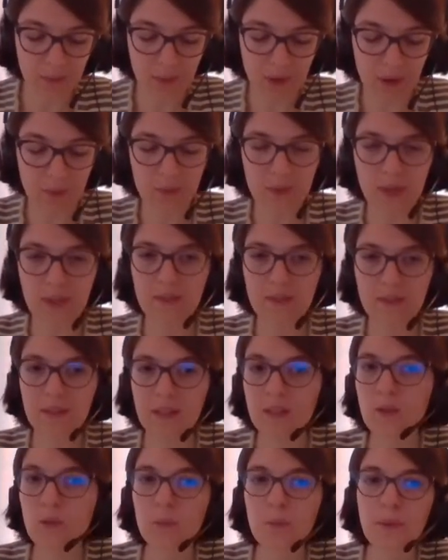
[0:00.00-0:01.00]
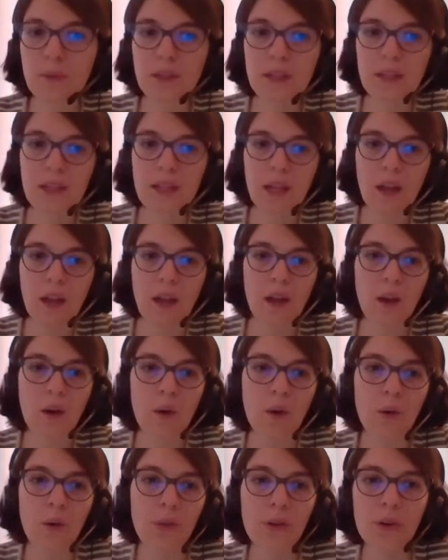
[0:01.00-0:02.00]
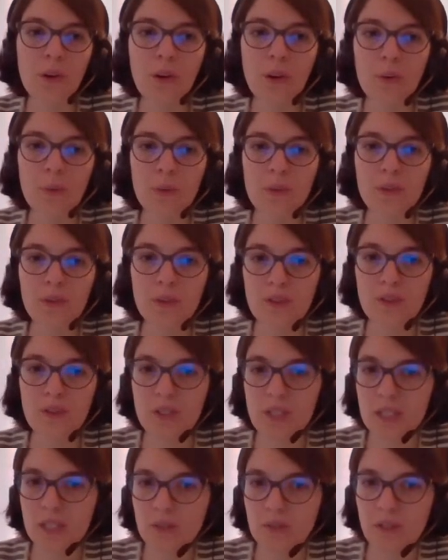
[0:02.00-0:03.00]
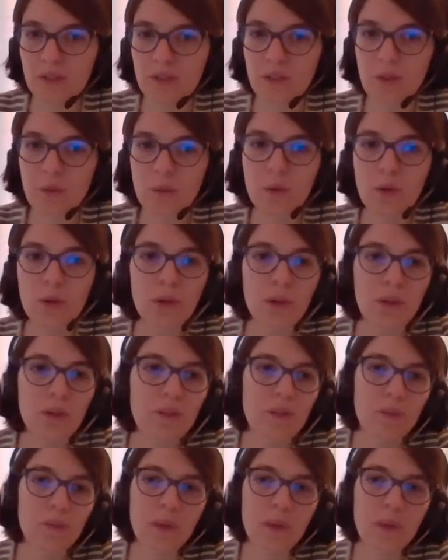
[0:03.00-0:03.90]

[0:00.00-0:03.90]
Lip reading: barriers that could be other research and innovation works,